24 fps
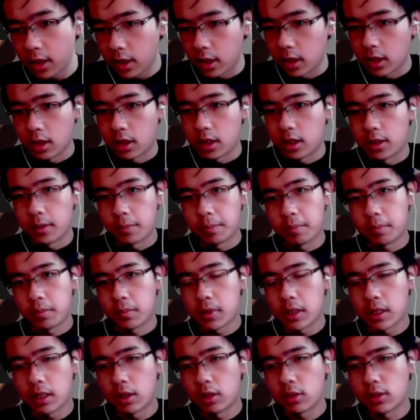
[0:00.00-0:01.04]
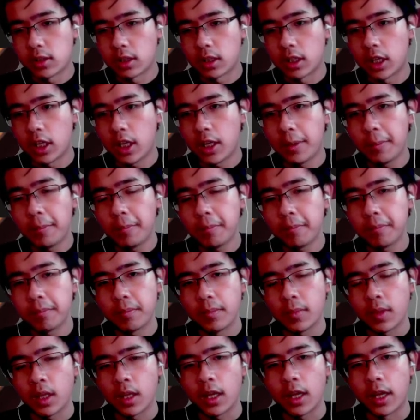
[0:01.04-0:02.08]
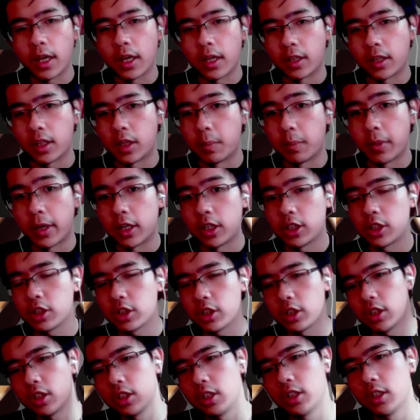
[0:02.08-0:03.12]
I lost the game and the match.